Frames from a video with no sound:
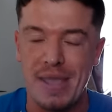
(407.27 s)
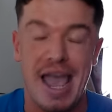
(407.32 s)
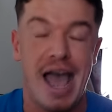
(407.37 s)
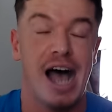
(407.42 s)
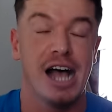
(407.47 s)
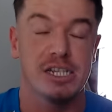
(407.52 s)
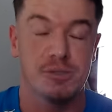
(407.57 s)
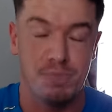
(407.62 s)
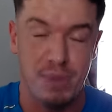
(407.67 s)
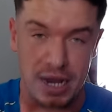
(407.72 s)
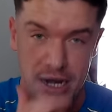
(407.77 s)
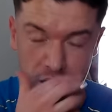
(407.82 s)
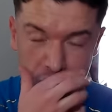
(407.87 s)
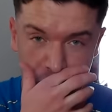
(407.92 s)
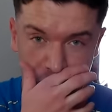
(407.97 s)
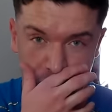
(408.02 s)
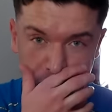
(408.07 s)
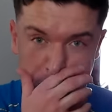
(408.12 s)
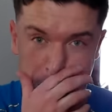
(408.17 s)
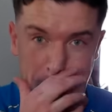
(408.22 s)
he has been
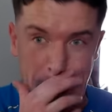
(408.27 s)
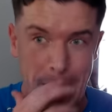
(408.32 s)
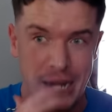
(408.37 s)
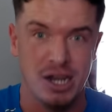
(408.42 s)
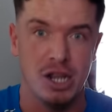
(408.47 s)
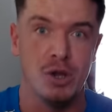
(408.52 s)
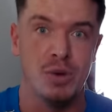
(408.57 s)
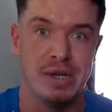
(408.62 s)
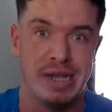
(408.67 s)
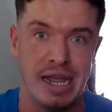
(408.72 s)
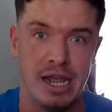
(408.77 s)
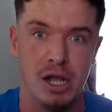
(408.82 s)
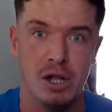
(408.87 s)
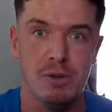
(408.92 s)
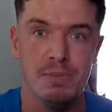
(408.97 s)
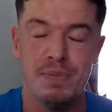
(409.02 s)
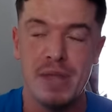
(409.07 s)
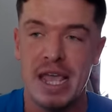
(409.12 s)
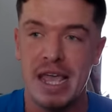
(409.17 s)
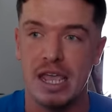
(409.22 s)
offered a new
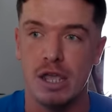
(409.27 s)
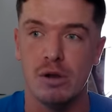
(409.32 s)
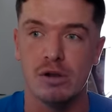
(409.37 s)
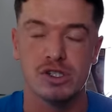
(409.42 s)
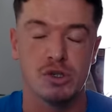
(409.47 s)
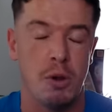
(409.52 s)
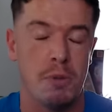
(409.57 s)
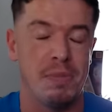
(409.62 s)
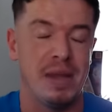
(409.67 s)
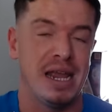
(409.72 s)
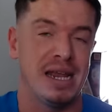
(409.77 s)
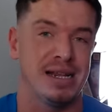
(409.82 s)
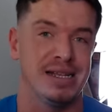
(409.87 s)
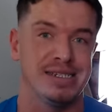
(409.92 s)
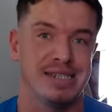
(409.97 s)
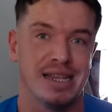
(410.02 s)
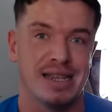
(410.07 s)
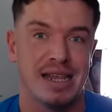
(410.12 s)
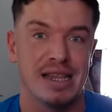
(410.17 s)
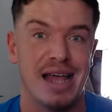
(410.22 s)
deal. He also
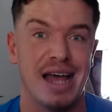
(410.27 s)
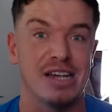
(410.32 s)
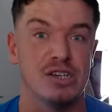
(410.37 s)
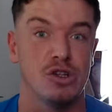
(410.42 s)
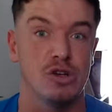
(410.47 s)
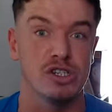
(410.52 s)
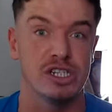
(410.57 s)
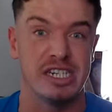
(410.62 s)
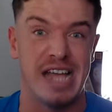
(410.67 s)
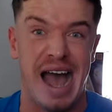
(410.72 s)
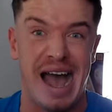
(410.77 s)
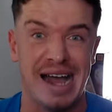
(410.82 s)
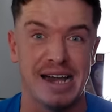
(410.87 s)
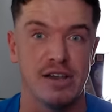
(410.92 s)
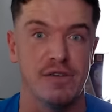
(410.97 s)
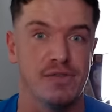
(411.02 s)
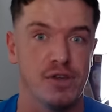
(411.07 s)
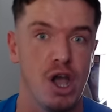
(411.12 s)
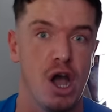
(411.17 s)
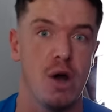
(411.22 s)
admittedly said that does
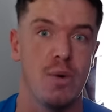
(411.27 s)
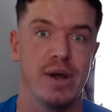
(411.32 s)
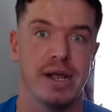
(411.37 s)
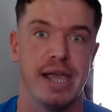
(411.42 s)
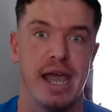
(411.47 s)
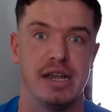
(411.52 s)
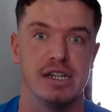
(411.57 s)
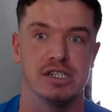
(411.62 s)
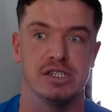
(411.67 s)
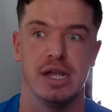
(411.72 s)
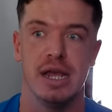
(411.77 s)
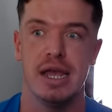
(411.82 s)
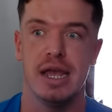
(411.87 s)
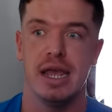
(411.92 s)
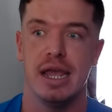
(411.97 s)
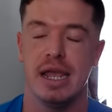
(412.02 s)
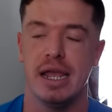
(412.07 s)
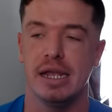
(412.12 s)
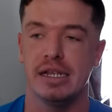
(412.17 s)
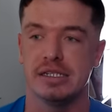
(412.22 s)
kind of go against
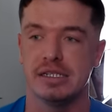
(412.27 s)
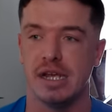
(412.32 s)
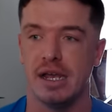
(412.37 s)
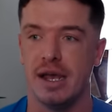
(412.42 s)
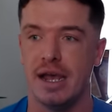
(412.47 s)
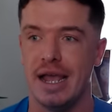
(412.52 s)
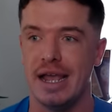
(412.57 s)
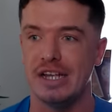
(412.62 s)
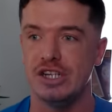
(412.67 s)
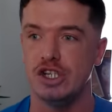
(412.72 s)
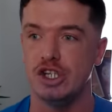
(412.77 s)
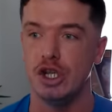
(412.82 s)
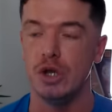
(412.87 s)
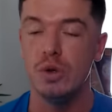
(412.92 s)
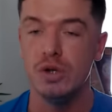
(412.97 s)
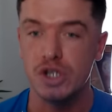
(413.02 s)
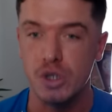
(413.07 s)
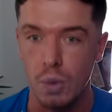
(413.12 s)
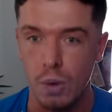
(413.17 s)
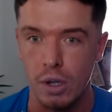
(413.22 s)
his
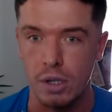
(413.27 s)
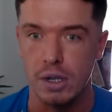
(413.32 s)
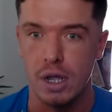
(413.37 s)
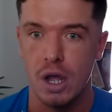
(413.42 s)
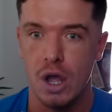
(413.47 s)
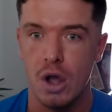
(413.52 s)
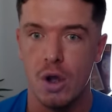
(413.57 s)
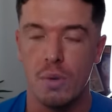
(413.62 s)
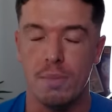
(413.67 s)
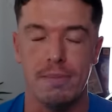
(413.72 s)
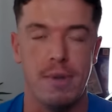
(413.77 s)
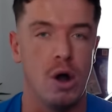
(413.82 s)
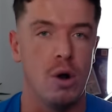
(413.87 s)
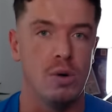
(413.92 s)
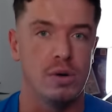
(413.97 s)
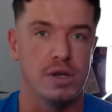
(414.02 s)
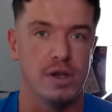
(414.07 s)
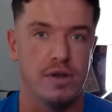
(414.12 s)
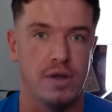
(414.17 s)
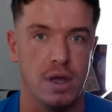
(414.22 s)
usual
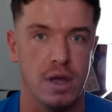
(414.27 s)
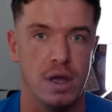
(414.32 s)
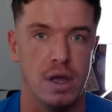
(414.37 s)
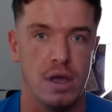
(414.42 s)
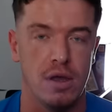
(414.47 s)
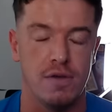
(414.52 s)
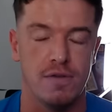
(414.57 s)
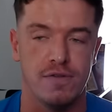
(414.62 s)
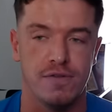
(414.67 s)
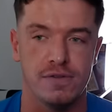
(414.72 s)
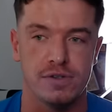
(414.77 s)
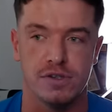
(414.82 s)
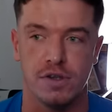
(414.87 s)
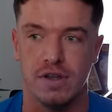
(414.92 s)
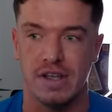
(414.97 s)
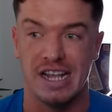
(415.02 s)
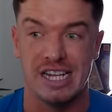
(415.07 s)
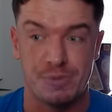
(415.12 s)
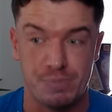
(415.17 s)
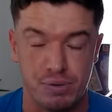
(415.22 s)
mode of
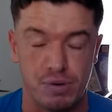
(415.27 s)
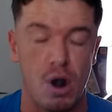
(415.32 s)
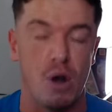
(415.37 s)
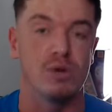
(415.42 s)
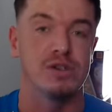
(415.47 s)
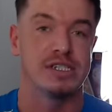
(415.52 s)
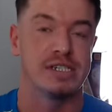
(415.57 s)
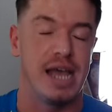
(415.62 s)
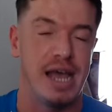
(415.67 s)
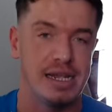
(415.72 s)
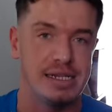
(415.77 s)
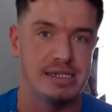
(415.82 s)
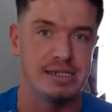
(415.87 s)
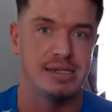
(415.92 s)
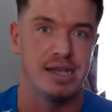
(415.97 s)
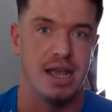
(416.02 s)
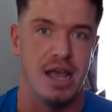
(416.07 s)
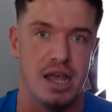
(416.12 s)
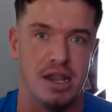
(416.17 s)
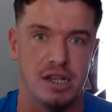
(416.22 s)
sort of his
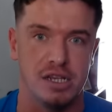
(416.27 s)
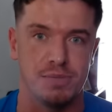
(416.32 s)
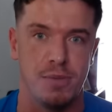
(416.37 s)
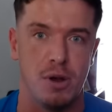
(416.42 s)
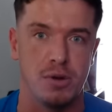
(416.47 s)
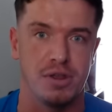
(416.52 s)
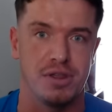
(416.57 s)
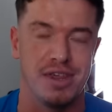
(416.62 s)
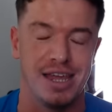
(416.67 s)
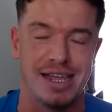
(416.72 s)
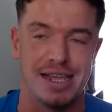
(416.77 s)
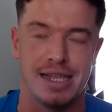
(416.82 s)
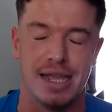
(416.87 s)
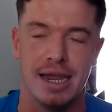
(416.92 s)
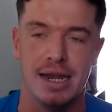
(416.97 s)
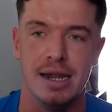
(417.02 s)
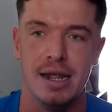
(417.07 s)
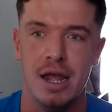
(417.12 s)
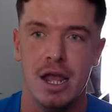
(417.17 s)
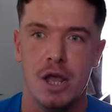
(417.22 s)
process and his mode of
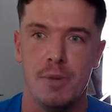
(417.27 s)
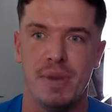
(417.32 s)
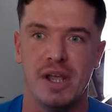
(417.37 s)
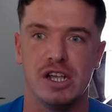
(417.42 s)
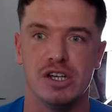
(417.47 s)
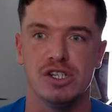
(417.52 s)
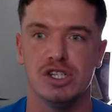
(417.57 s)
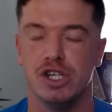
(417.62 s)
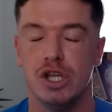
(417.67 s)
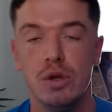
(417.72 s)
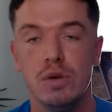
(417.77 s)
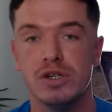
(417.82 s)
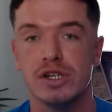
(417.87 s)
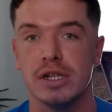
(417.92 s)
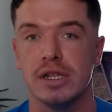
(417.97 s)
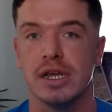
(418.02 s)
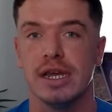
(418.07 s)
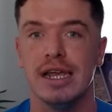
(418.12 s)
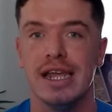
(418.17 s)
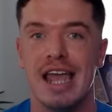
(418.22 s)
thinking, because
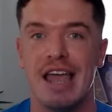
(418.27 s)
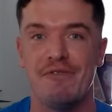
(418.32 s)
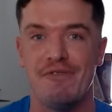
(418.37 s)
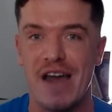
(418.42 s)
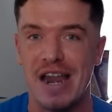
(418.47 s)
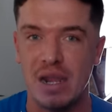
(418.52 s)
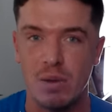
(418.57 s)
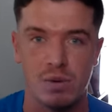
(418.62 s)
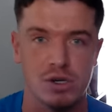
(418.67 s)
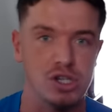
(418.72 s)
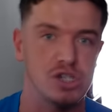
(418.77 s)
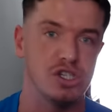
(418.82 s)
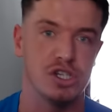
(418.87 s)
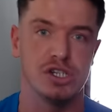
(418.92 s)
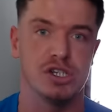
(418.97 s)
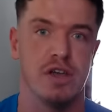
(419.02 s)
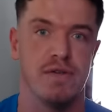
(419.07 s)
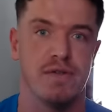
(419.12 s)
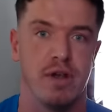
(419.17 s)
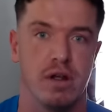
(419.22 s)
usually if anyone does
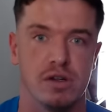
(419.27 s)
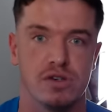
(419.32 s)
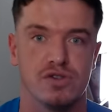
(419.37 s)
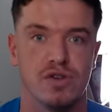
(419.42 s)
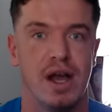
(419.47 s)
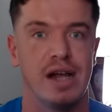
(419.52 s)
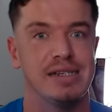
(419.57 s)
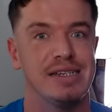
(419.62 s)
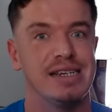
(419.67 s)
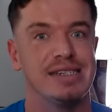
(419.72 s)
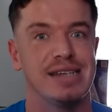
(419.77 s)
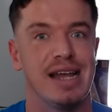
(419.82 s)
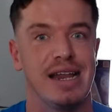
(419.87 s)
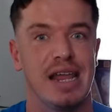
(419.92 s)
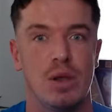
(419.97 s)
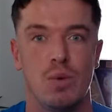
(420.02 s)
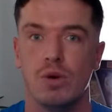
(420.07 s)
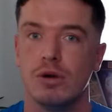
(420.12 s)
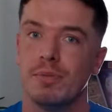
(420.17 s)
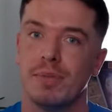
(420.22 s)
deserve a contract, he
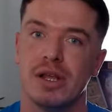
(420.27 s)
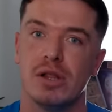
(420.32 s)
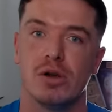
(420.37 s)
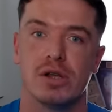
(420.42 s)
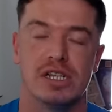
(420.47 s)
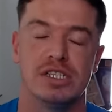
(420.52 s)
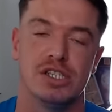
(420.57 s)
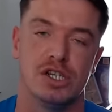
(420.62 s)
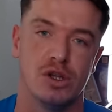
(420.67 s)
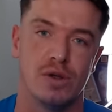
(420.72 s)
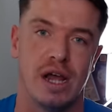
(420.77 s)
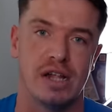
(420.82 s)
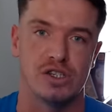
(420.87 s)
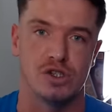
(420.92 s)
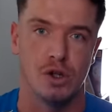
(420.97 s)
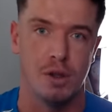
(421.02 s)
said he wouldn't be looking to do that